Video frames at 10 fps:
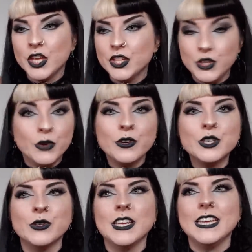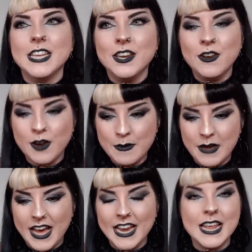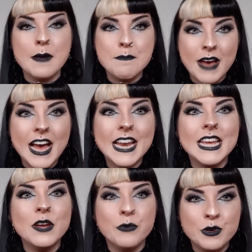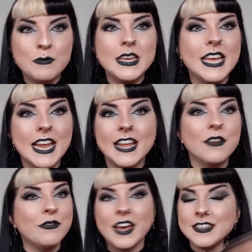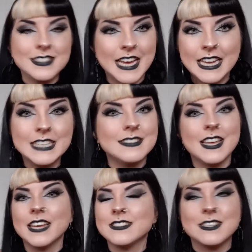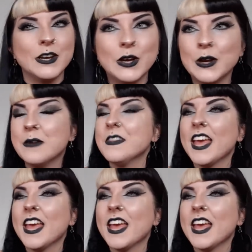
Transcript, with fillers: You're a goodie, not a baddie. Baddie would be getting face tatties, like so.